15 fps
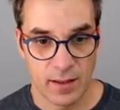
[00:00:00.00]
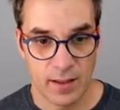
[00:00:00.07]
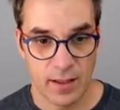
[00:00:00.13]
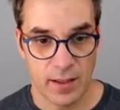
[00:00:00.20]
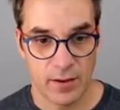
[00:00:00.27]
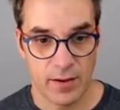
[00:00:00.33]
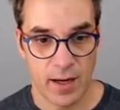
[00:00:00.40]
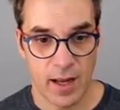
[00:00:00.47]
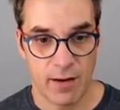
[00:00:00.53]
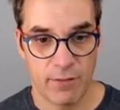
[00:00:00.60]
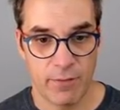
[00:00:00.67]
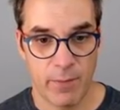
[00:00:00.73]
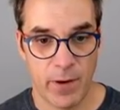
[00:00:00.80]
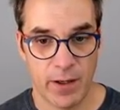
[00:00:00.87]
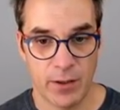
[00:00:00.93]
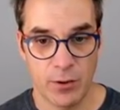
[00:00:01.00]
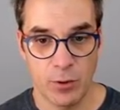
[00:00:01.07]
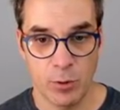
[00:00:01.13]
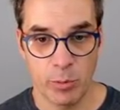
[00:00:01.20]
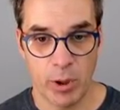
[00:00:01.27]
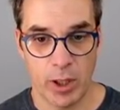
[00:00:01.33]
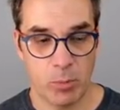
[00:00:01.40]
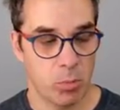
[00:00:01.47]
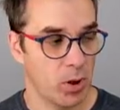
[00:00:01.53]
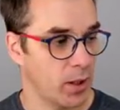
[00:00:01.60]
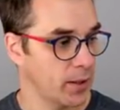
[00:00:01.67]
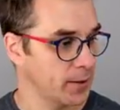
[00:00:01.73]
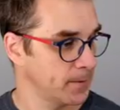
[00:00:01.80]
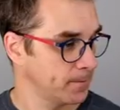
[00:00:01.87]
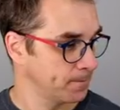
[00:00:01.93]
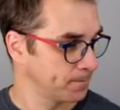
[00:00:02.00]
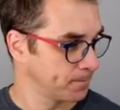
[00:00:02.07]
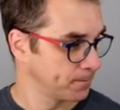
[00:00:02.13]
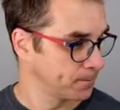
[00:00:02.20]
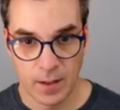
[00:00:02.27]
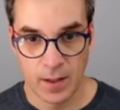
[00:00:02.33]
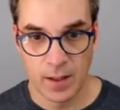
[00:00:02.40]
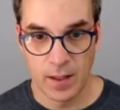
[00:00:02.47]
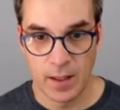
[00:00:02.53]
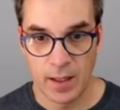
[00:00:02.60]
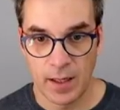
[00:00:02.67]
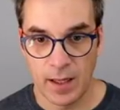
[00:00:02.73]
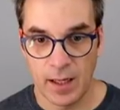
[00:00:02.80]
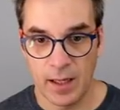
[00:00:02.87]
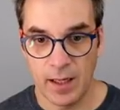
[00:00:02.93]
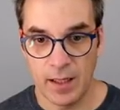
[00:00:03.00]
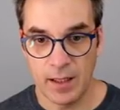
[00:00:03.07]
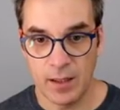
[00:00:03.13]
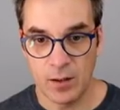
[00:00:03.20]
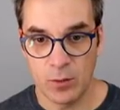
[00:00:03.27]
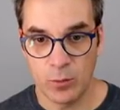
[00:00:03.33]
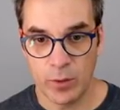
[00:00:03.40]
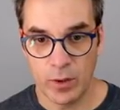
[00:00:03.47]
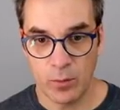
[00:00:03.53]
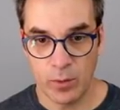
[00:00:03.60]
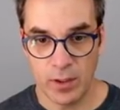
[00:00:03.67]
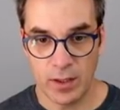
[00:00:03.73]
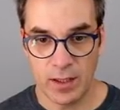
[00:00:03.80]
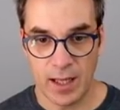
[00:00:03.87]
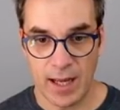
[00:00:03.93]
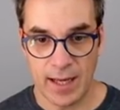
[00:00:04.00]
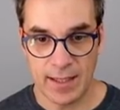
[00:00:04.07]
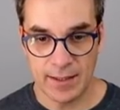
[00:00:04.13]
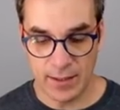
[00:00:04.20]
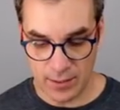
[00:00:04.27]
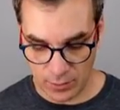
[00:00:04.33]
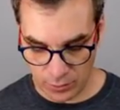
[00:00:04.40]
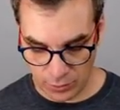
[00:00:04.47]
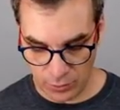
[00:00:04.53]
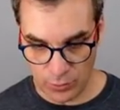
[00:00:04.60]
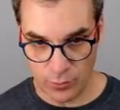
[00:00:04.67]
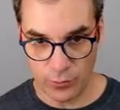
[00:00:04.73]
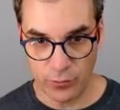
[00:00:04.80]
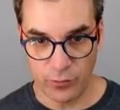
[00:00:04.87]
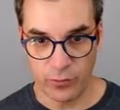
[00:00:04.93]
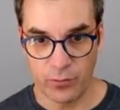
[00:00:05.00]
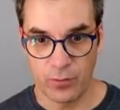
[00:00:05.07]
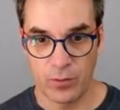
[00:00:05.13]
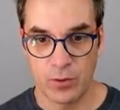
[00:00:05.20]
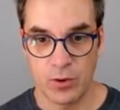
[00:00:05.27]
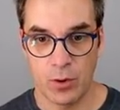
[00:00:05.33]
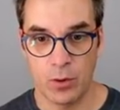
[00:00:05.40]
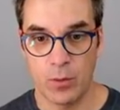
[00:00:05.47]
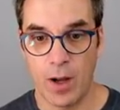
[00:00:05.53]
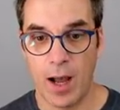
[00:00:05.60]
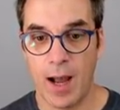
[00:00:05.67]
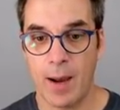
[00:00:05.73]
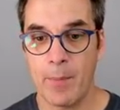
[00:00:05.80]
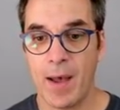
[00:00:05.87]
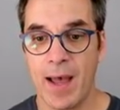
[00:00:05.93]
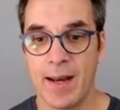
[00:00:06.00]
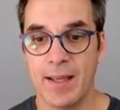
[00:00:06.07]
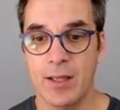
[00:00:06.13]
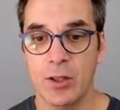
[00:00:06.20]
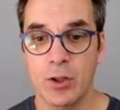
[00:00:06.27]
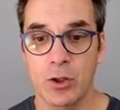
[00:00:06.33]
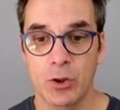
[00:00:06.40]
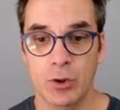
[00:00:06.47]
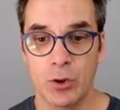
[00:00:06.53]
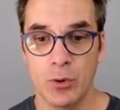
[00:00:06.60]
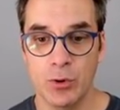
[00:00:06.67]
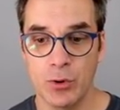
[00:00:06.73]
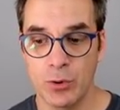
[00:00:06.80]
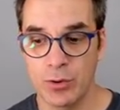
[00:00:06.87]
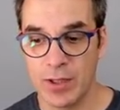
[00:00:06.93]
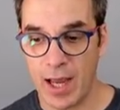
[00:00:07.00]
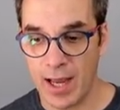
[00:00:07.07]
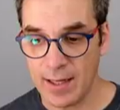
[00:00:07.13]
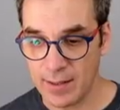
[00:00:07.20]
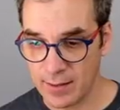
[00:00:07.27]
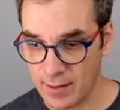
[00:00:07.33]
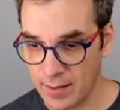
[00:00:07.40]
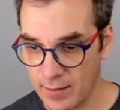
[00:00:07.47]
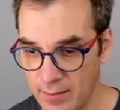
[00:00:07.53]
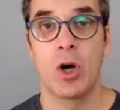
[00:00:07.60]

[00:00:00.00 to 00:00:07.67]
Here I have my new pipeline and we will add new. So I'm adding two new tasks.